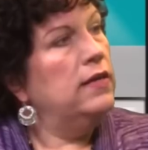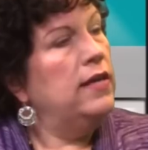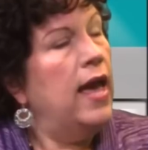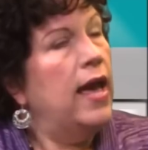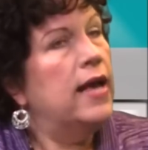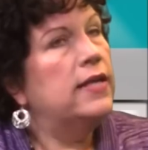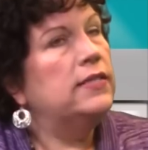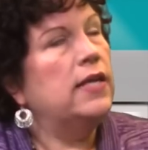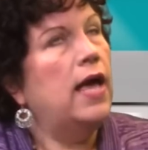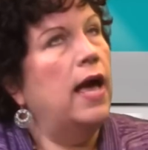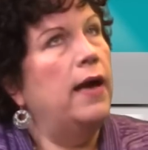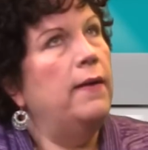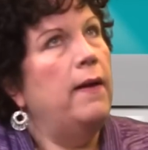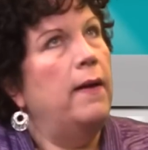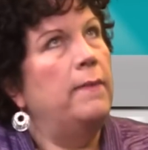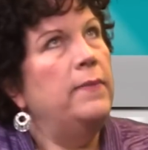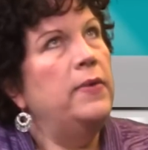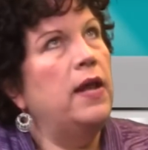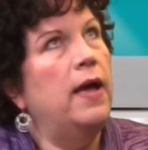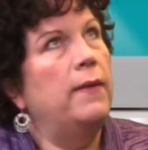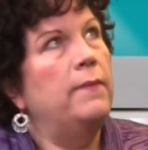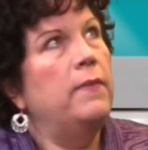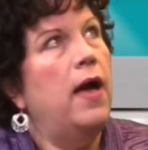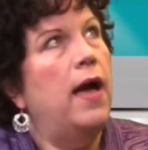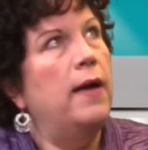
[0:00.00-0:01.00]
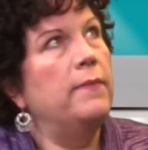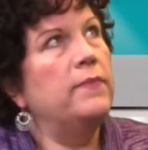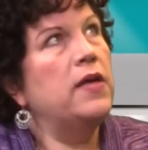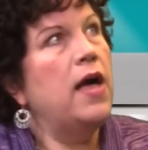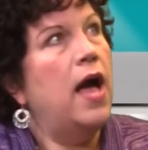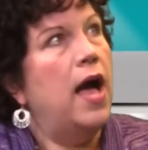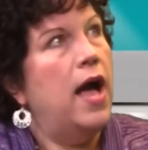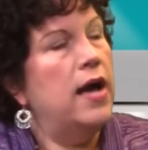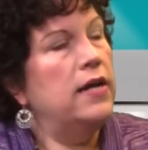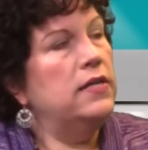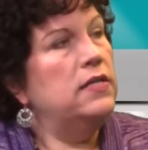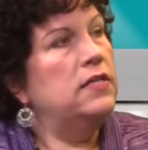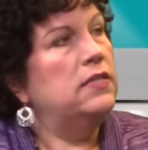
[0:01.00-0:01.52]
Yes, I, I mean, I'm, I'm
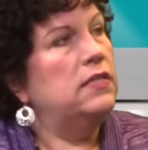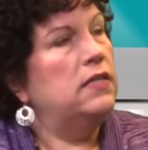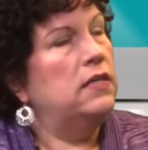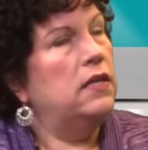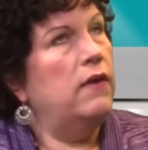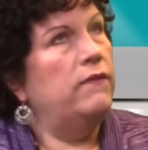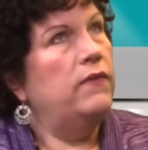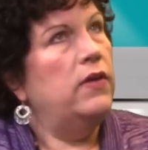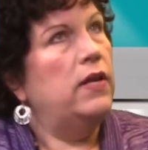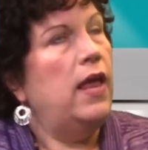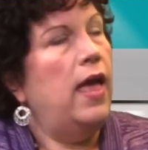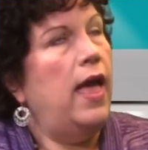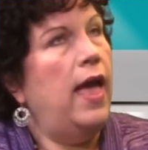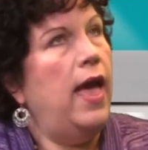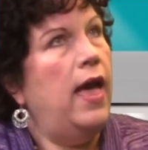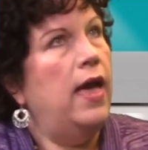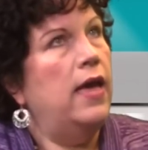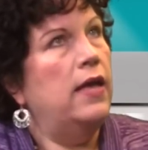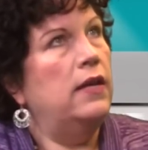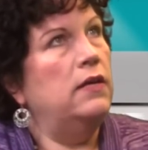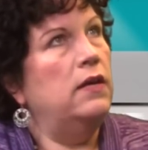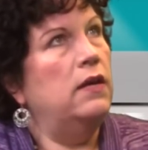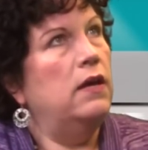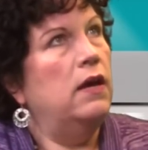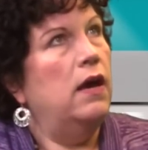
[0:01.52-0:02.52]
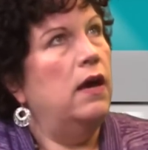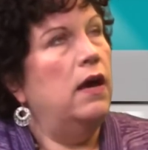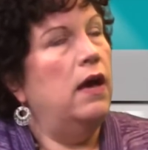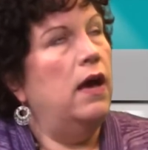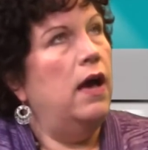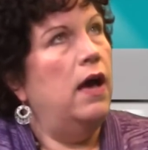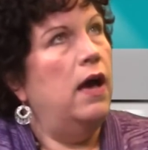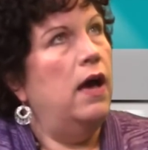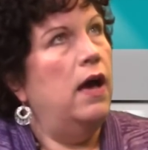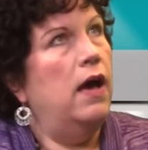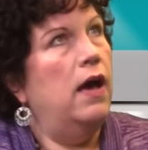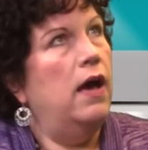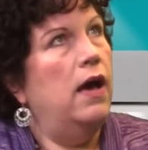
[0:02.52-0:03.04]
cognizant of it, and
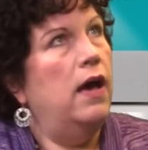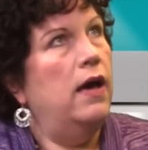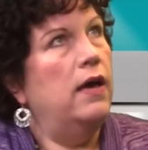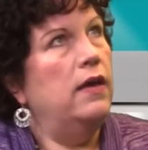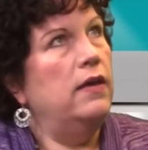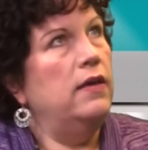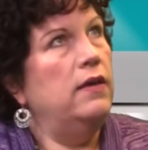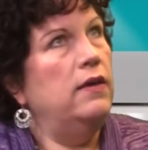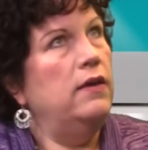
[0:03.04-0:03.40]
uh, uh,